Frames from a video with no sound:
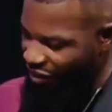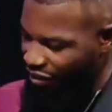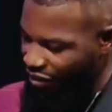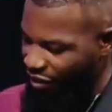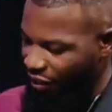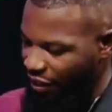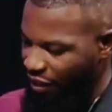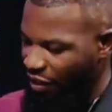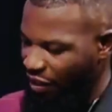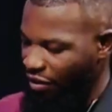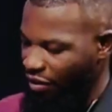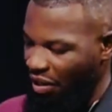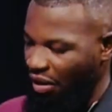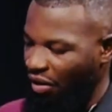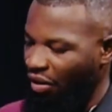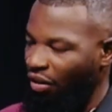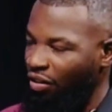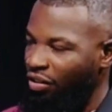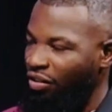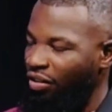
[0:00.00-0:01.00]
has already
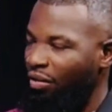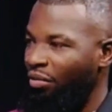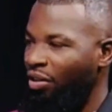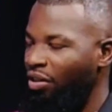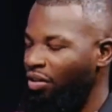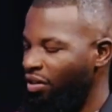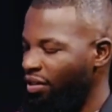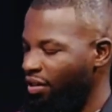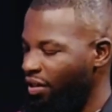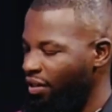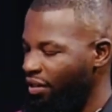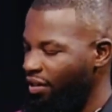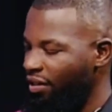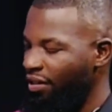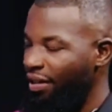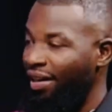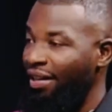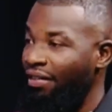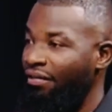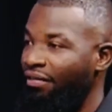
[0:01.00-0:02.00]
been launched because this
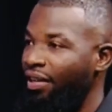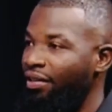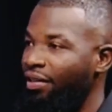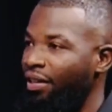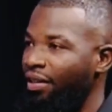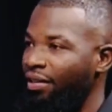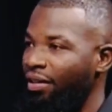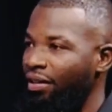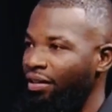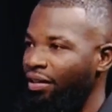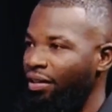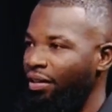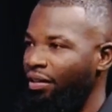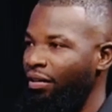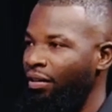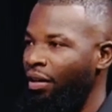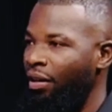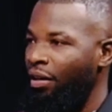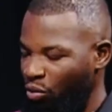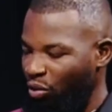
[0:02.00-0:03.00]
is a revised
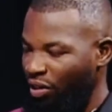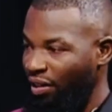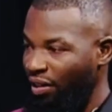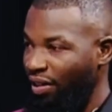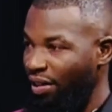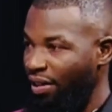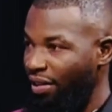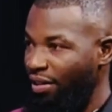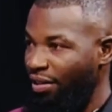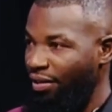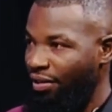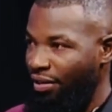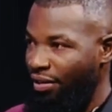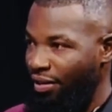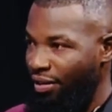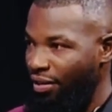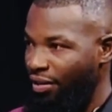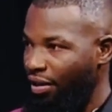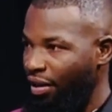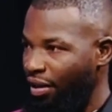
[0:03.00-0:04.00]
edition. It was released
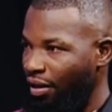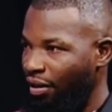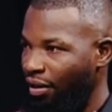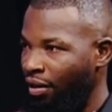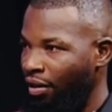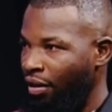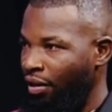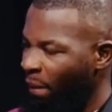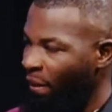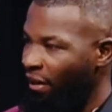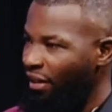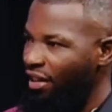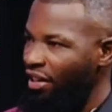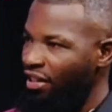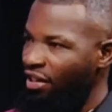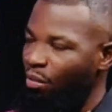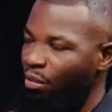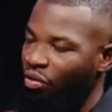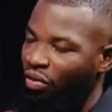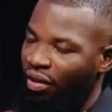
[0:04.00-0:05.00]
this year.
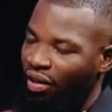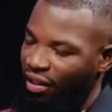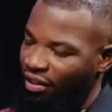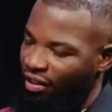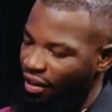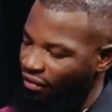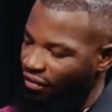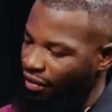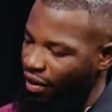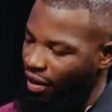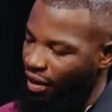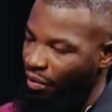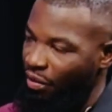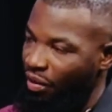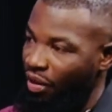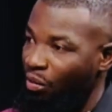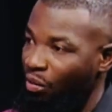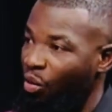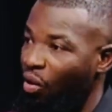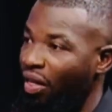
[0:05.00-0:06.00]
This book is
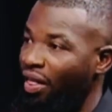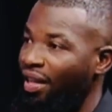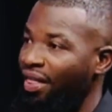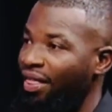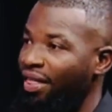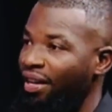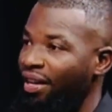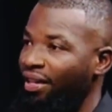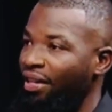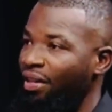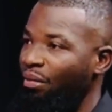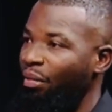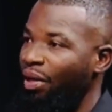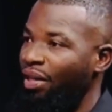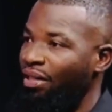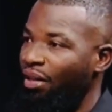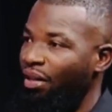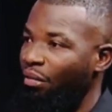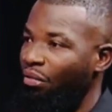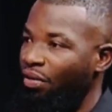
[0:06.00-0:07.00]
available in more than 13
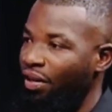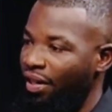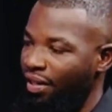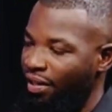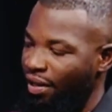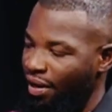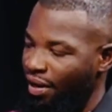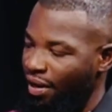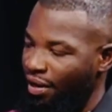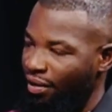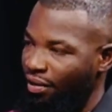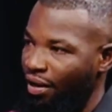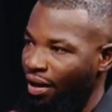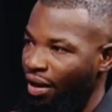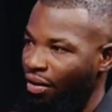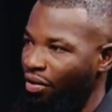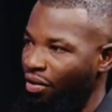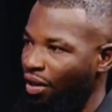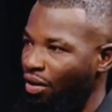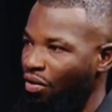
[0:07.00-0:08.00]
major book retailers
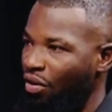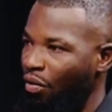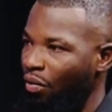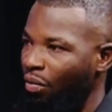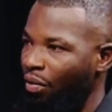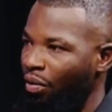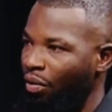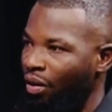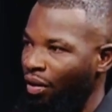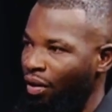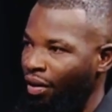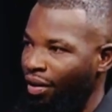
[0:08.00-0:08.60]
around the globe.